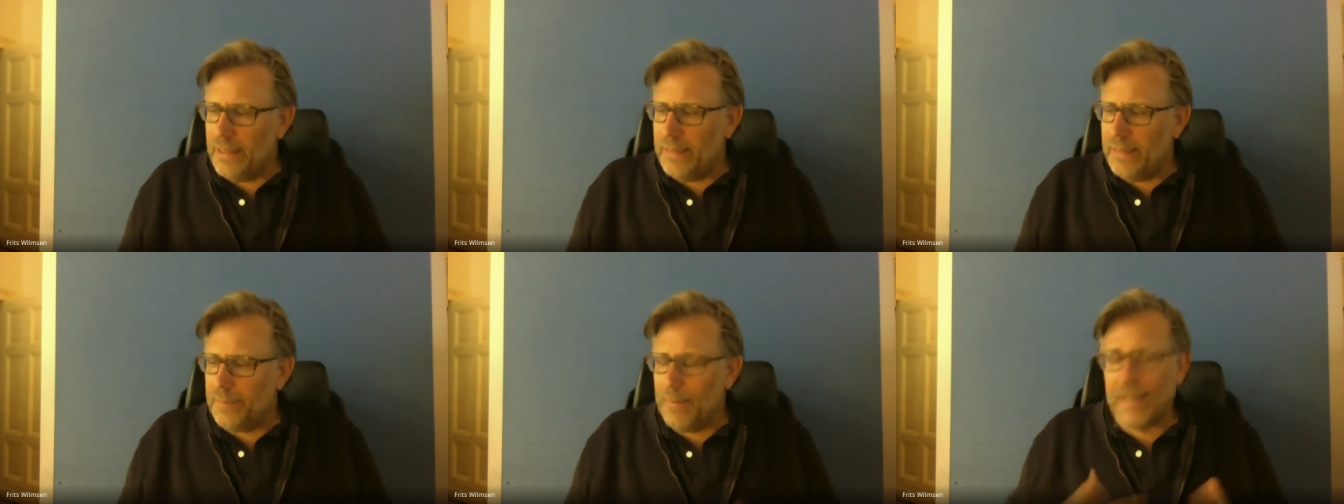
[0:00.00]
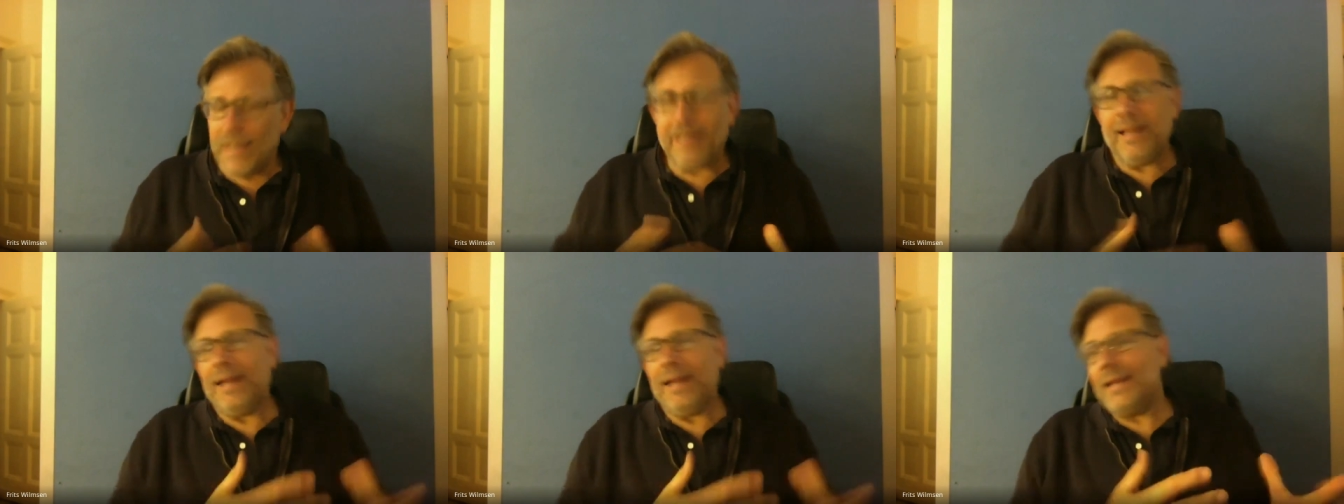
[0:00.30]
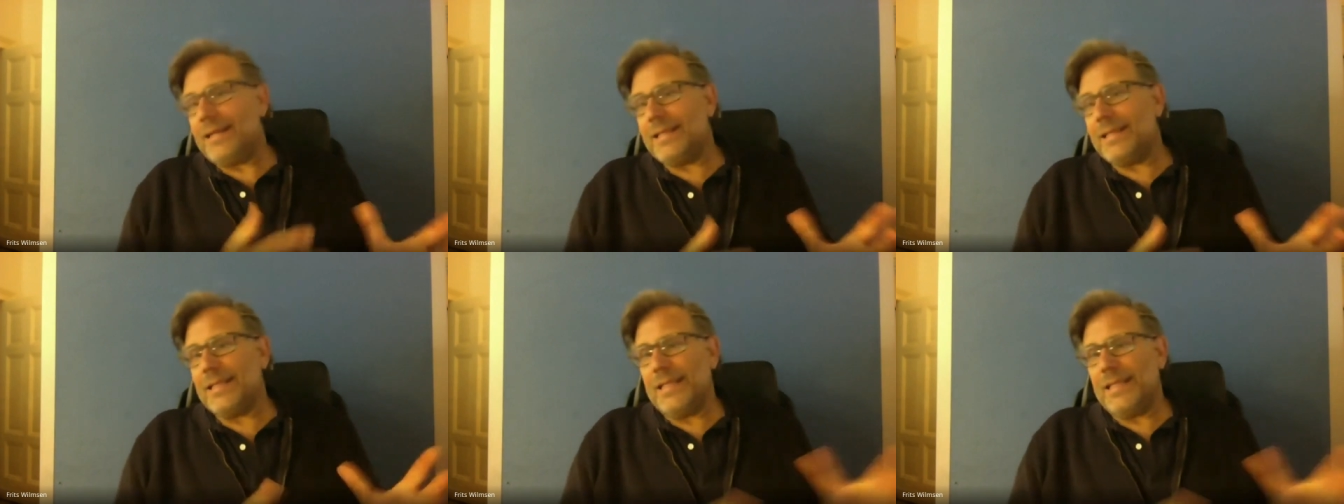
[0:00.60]
My
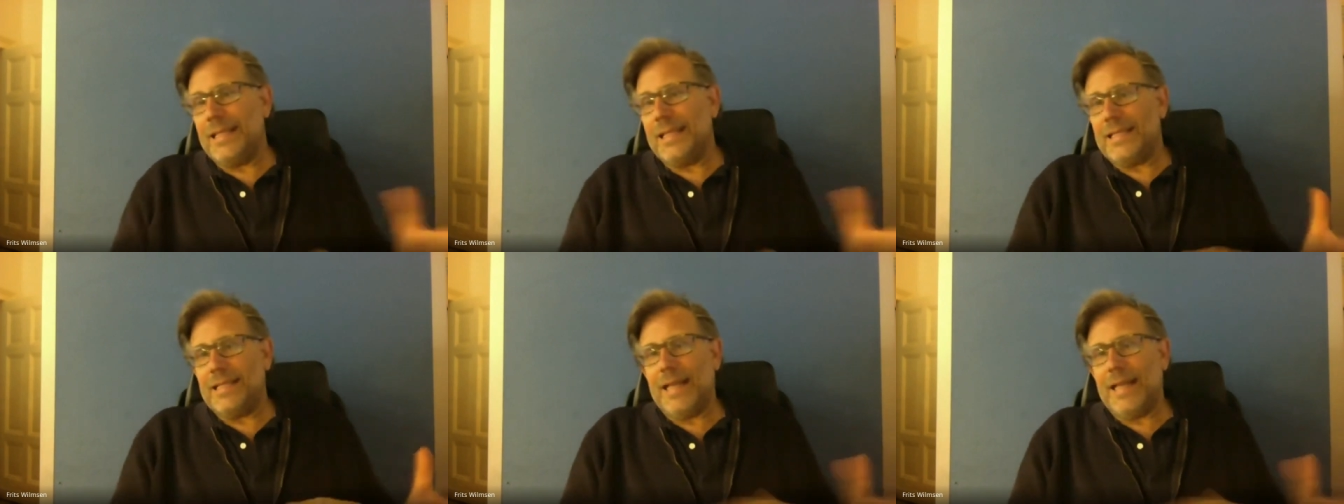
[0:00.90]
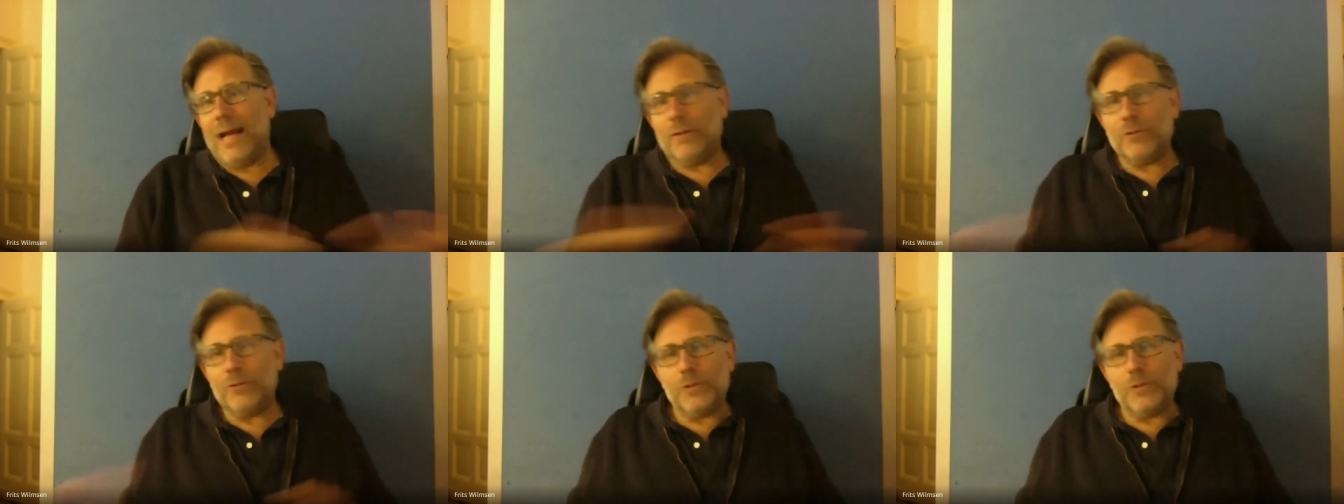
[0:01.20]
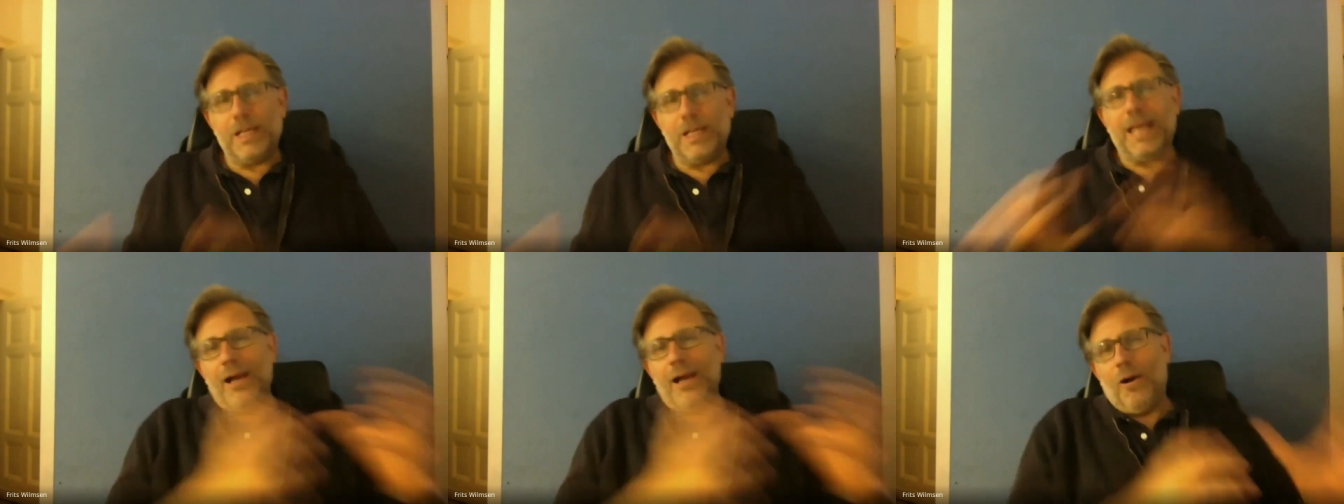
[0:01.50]
tendency is now to
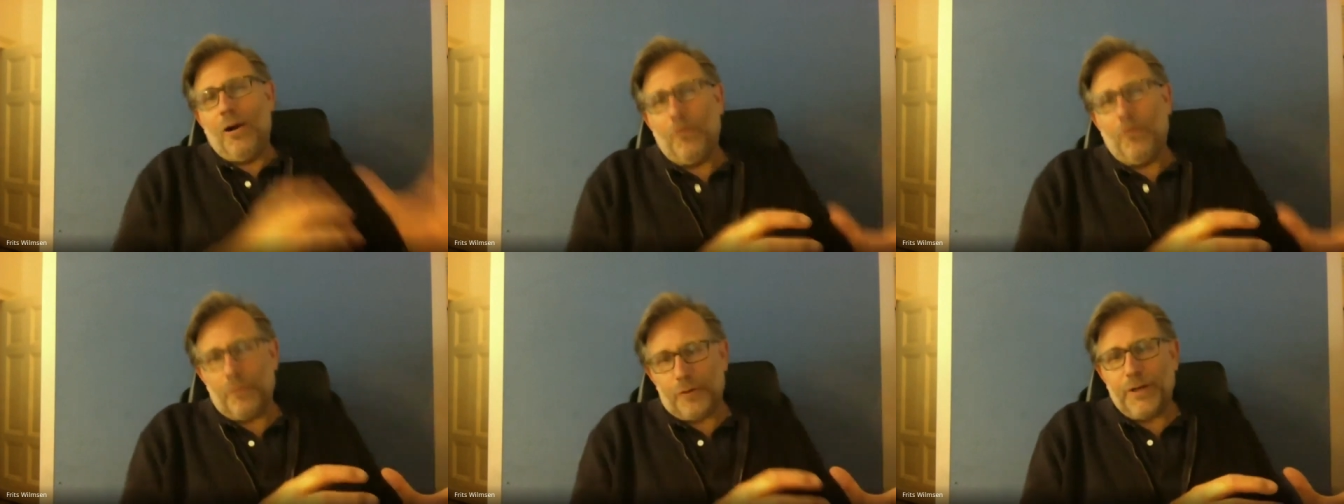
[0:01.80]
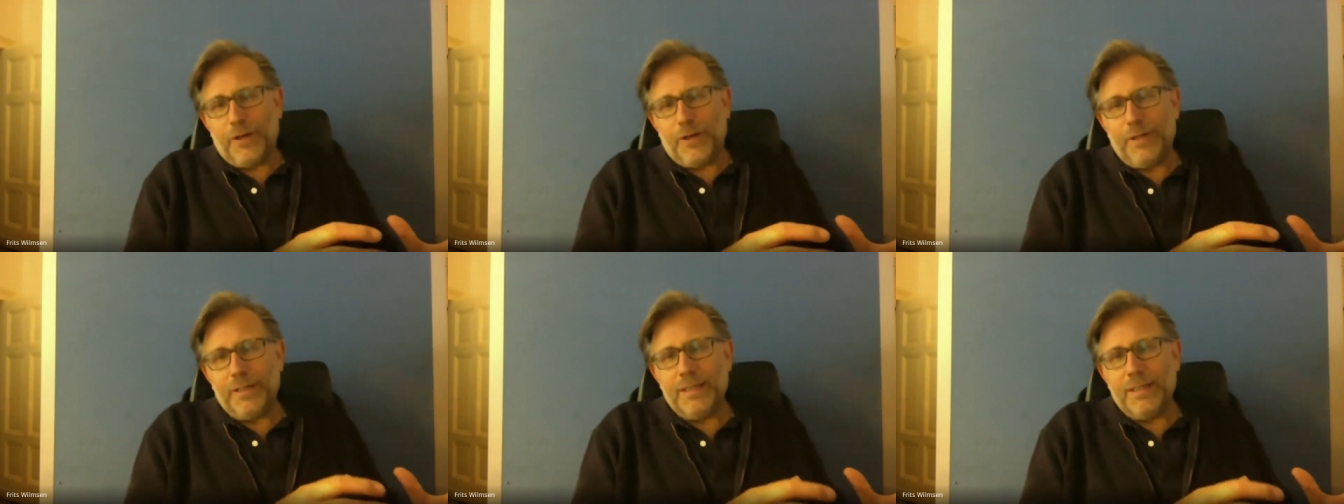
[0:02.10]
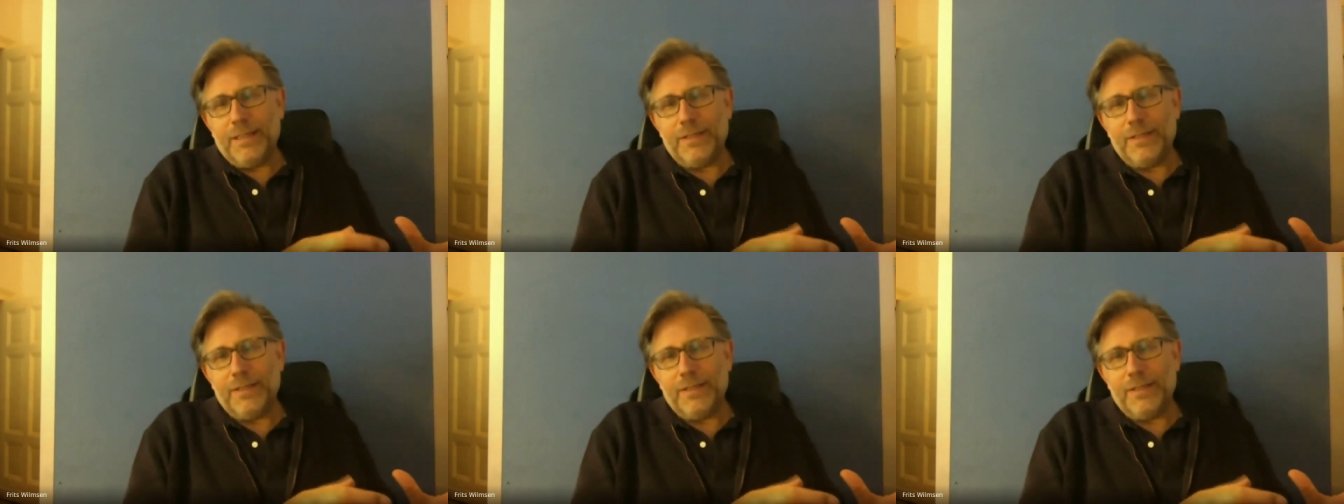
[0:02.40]
take over,